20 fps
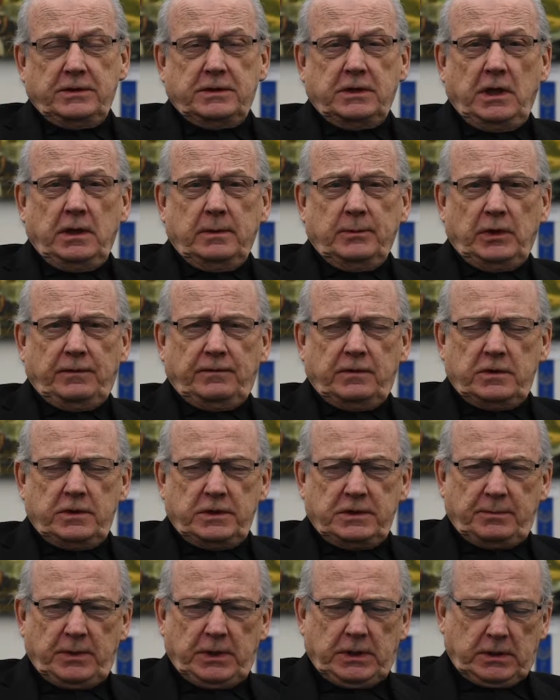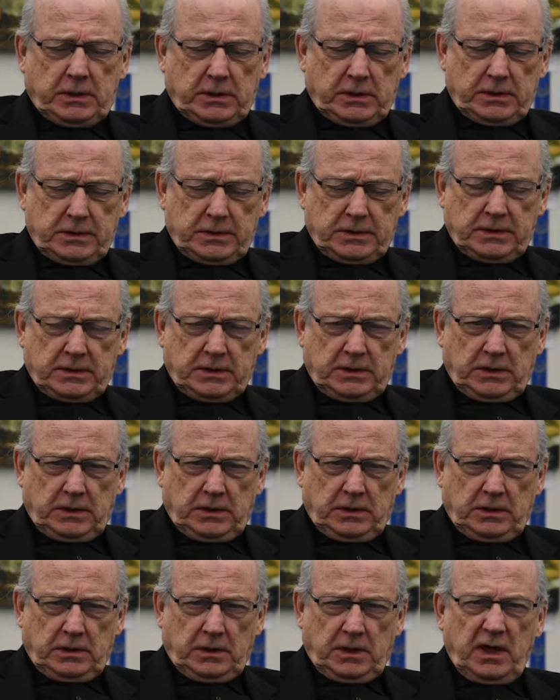his name at first because
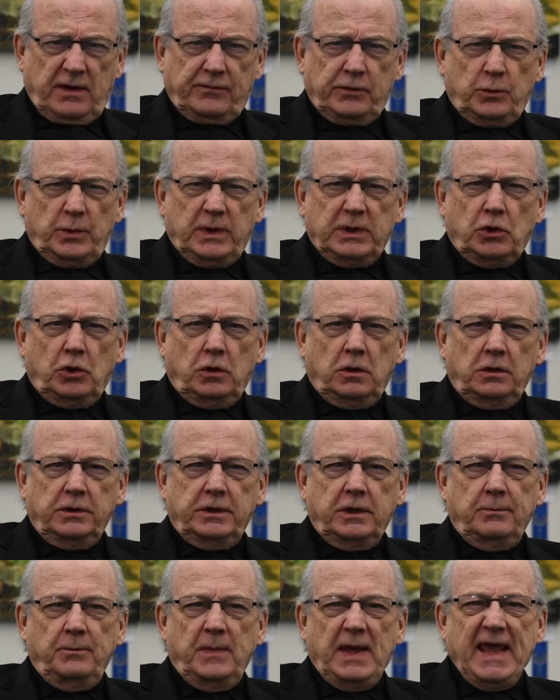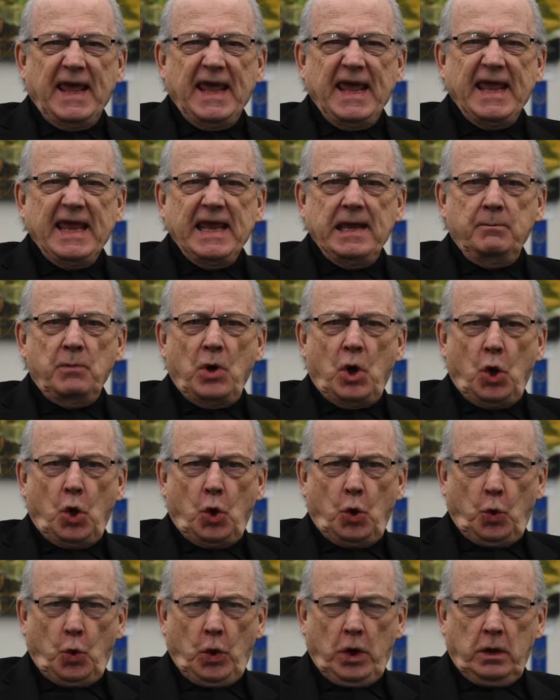everyone called him
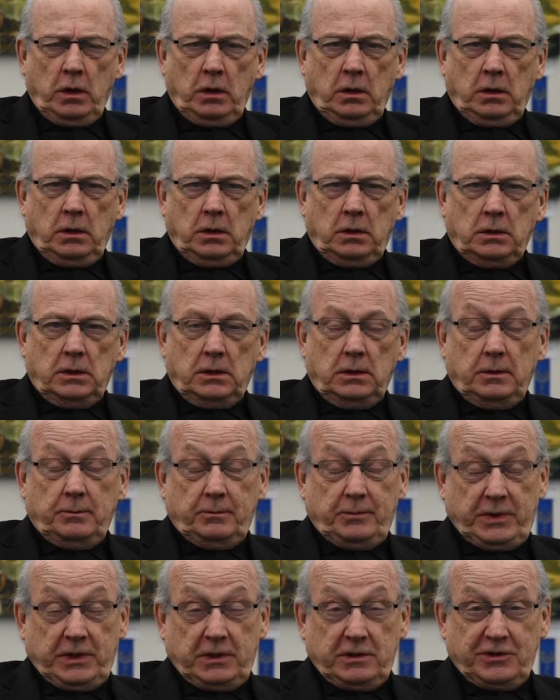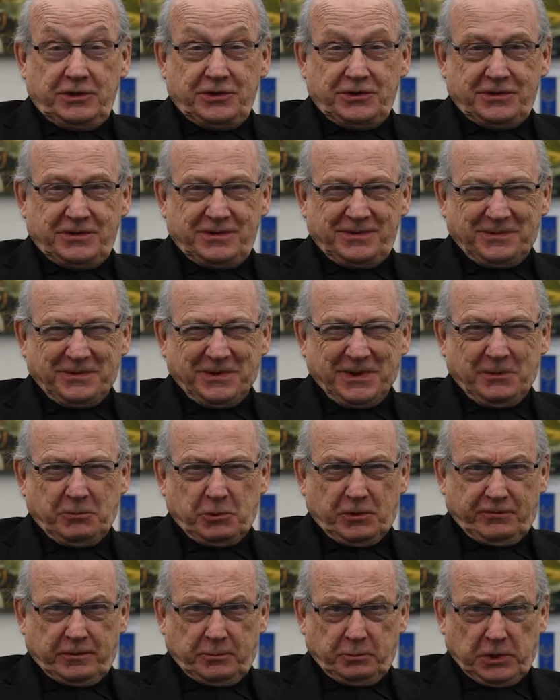Amo because they
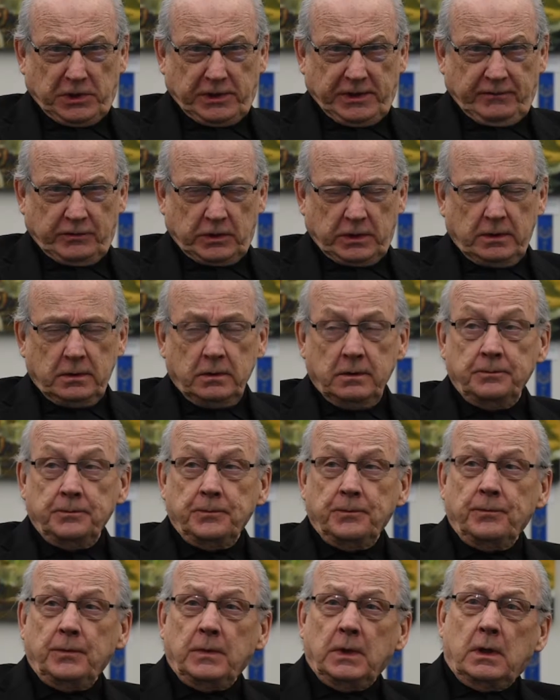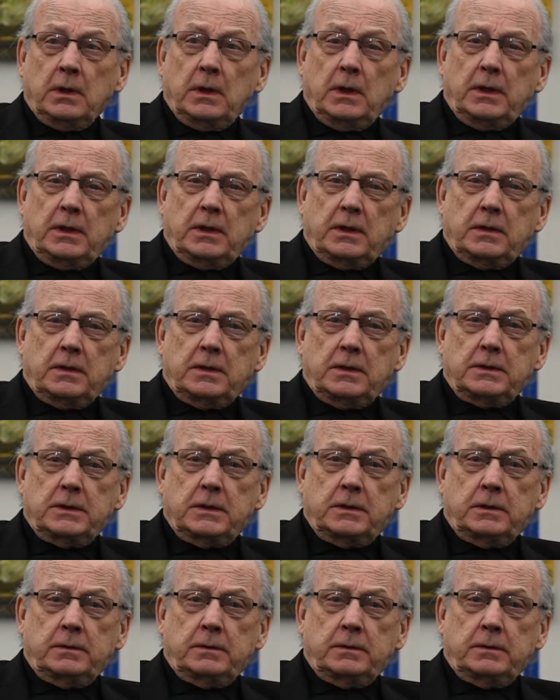were from Cleveland. And